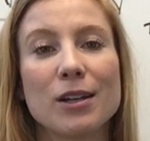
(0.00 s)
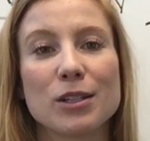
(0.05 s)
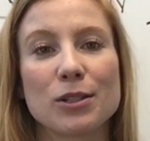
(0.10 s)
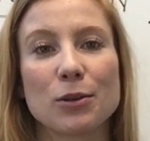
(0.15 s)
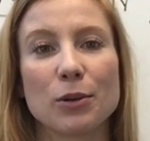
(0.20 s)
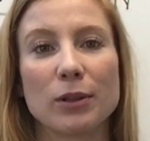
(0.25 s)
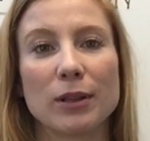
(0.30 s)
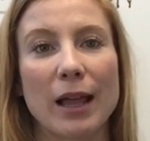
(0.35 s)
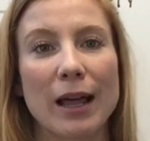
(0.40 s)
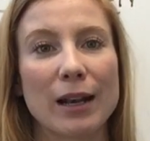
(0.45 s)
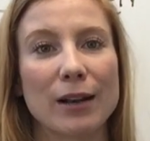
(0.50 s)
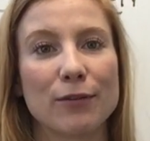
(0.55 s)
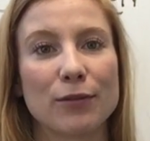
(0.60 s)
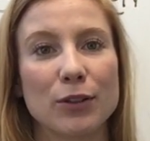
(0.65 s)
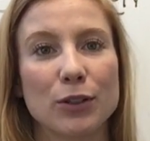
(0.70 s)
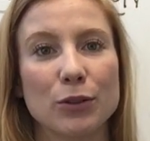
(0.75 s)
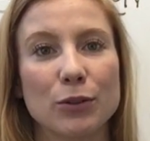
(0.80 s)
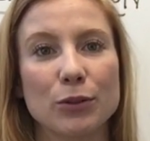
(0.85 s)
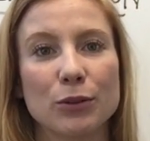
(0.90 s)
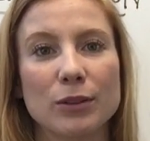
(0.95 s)
So a lot of
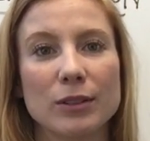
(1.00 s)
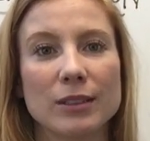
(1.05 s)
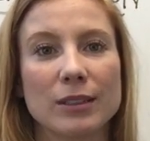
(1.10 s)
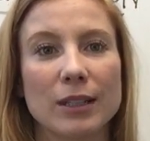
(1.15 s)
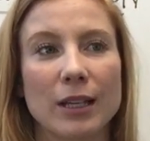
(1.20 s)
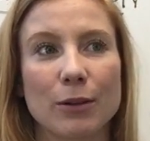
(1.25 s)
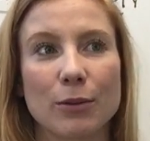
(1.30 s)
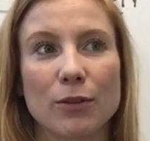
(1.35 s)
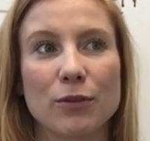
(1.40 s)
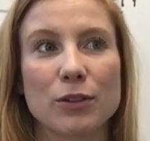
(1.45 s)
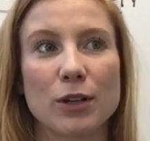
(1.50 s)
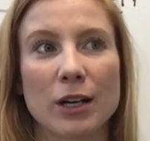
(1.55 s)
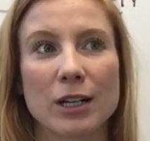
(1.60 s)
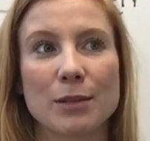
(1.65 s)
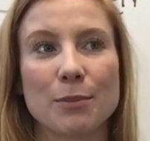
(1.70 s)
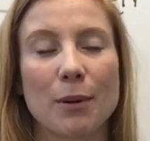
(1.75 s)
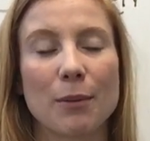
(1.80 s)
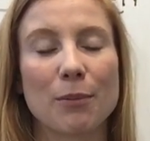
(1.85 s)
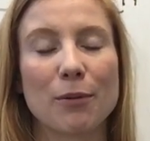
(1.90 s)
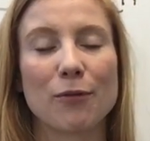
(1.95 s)
you, like we've talked
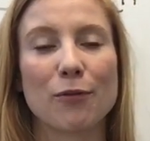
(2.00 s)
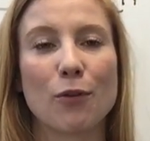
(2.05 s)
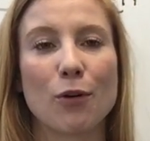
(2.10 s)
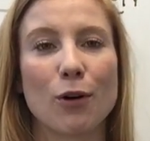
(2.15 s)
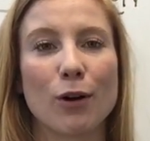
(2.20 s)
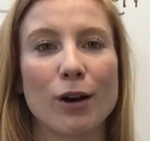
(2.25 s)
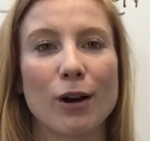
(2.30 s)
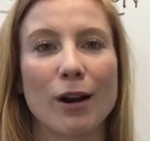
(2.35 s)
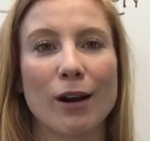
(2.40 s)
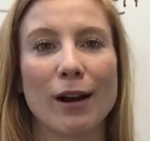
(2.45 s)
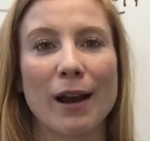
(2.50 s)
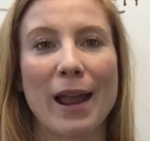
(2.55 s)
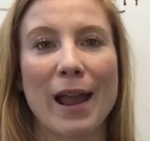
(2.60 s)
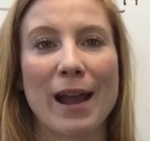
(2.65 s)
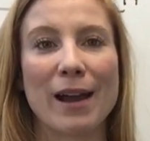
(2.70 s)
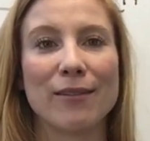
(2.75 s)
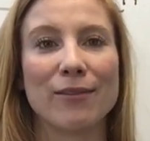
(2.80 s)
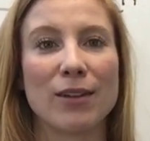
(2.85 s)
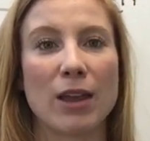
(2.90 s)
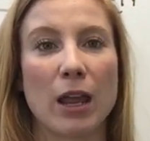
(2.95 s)
about before, are
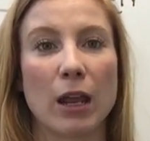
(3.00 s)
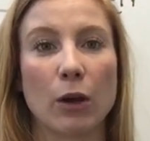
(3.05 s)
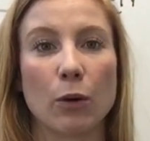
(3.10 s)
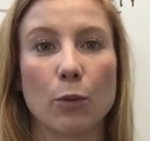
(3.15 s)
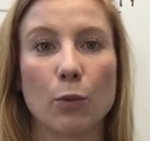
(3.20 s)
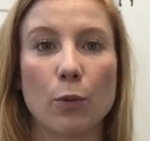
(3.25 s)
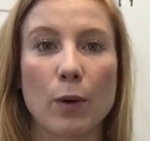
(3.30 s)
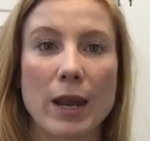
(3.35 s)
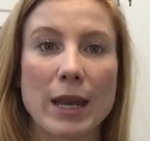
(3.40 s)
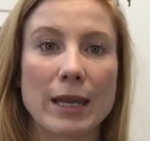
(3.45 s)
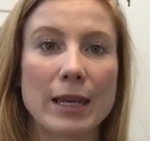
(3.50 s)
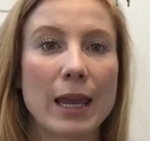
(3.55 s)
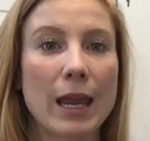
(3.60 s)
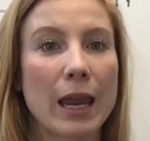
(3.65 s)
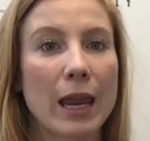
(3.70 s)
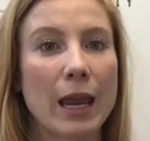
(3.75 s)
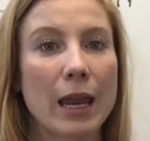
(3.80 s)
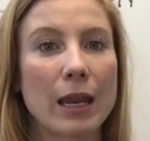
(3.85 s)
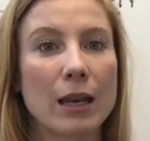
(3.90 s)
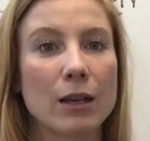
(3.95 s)
having weight
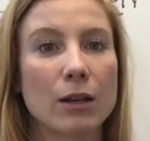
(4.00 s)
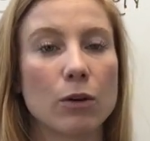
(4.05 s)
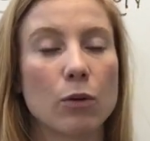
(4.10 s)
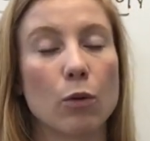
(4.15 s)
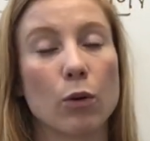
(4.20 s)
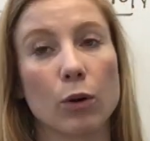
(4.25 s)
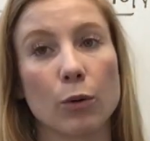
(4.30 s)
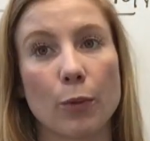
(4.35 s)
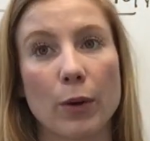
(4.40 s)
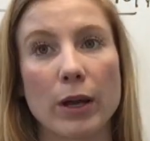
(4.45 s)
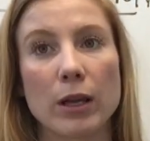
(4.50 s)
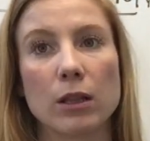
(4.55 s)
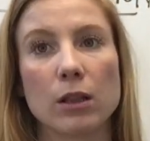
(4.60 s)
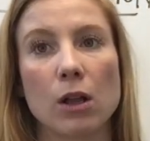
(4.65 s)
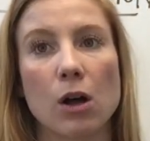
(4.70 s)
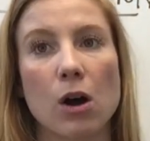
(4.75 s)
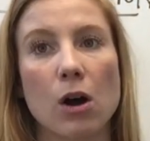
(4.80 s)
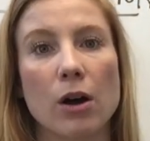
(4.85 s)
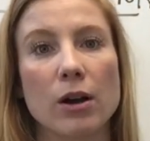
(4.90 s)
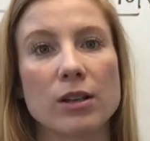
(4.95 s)
gain or weight
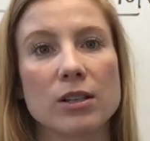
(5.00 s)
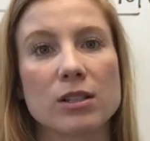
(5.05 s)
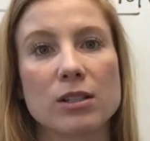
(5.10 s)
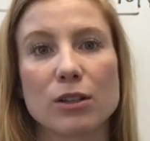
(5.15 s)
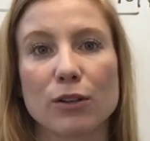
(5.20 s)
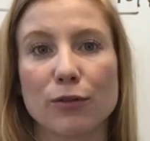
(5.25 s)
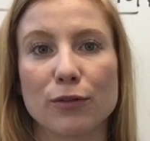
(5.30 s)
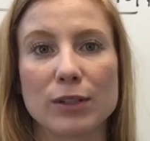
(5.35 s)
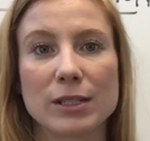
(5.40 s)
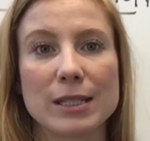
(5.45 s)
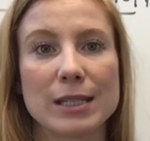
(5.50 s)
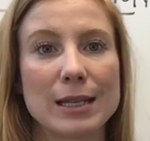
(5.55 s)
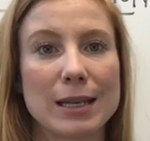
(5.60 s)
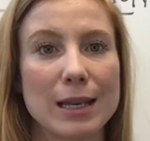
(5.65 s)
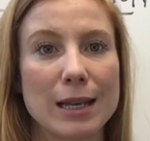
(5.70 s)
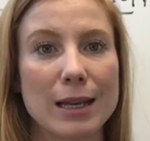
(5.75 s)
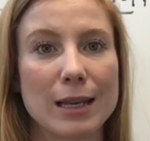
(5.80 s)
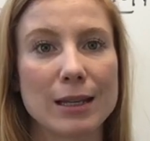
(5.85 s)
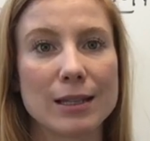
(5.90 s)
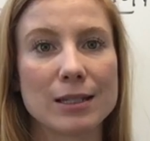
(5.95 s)
loss, you're
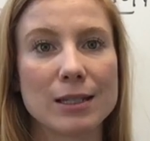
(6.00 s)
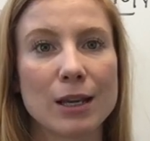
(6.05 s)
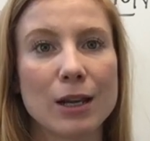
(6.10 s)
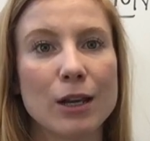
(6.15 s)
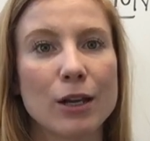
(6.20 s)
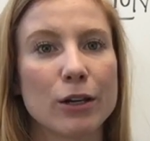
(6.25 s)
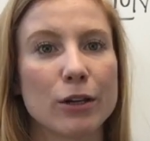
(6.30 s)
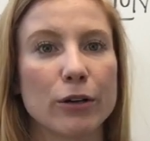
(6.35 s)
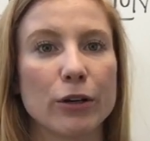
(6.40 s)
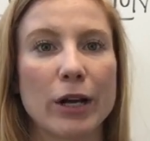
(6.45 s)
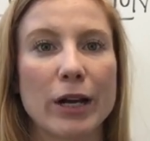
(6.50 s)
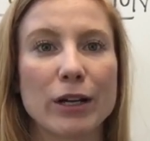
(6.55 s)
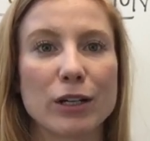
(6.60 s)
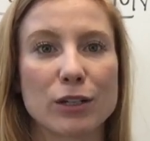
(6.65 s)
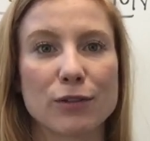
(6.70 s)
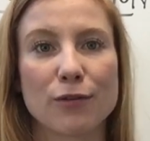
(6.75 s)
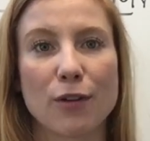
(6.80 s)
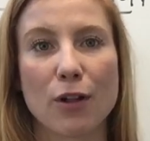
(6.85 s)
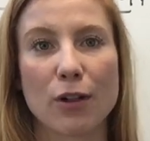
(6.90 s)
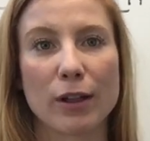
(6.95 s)
fatigued, your
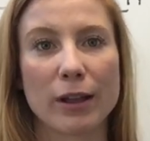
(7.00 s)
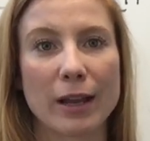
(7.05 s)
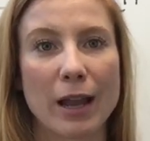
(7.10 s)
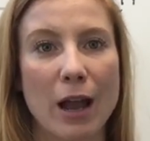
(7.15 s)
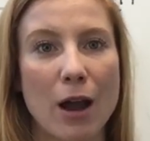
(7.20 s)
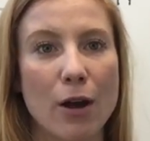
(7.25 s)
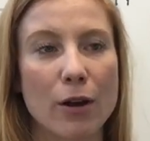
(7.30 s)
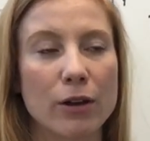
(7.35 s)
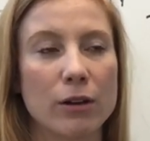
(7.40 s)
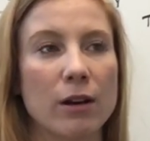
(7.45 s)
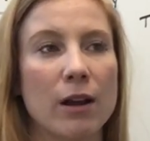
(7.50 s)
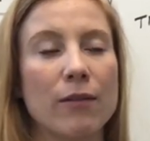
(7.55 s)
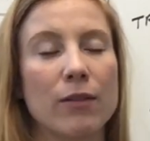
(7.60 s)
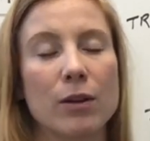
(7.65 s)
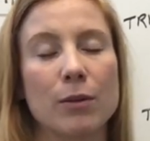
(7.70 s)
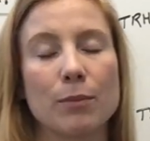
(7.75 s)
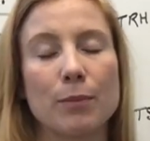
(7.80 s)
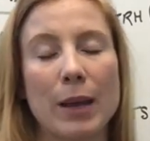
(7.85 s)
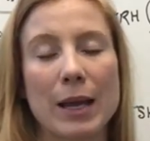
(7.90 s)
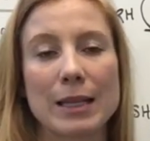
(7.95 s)
hair's falling out, you're
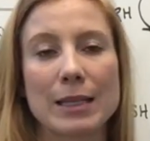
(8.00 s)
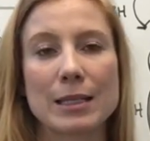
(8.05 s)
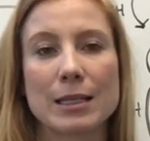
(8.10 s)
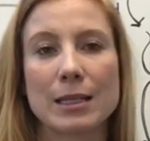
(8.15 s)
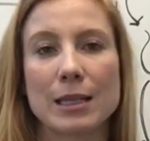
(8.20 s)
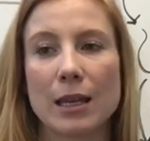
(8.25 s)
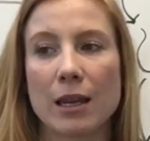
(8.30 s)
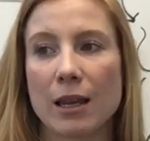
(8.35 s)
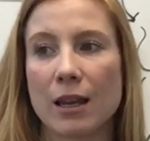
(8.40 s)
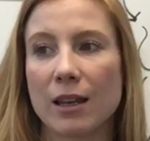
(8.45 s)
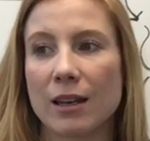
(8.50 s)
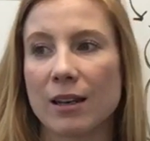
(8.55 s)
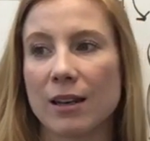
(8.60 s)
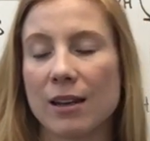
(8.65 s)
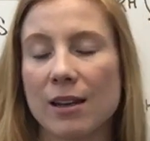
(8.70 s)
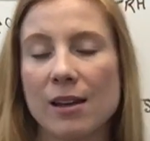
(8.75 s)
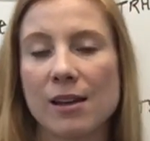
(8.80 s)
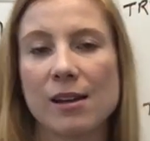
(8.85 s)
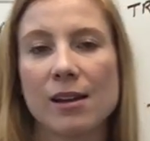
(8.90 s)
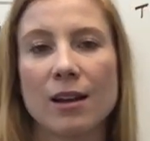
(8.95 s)
having bad
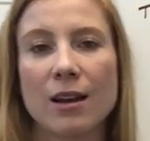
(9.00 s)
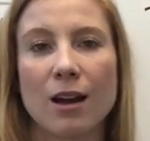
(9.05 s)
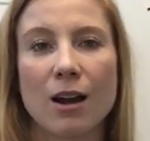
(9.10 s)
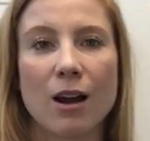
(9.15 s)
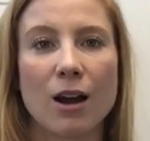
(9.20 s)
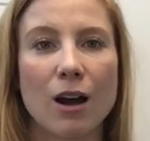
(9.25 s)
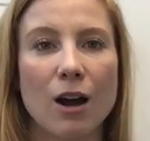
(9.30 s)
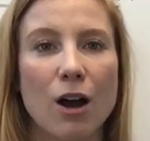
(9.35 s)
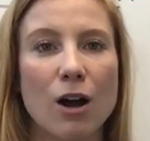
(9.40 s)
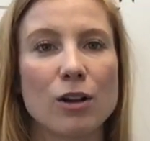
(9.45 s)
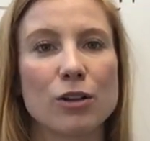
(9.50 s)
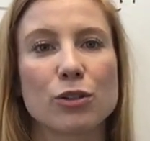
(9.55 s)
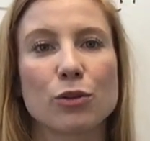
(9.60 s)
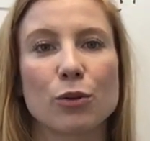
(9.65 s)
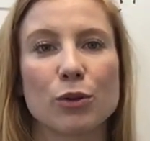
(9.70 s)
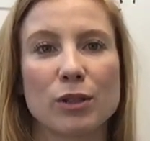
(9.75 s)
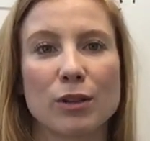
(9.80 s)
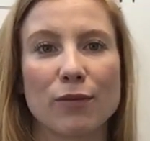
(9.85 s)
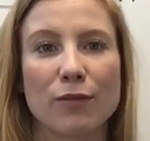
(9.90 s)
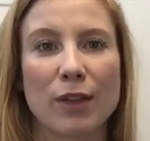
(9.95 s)
skin, all
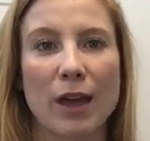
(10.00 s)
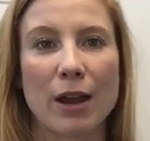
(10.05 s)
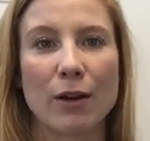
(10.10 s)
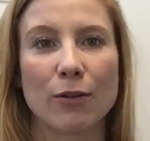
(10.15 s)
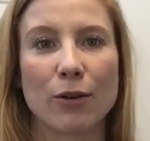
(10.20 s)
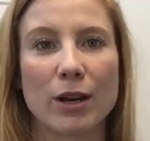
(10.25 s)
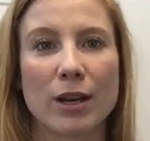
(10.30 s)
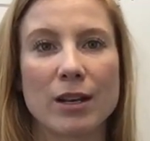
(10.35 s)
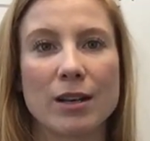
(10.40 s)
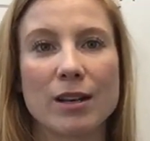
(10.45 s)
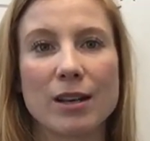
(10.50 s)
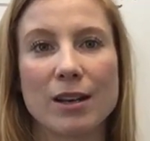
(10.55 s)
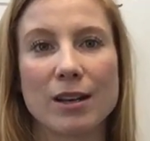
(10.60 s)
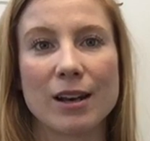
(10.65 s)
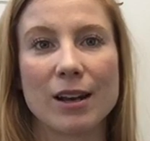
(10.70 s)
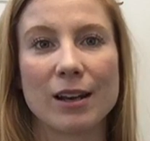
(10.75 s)
sorts of thyroid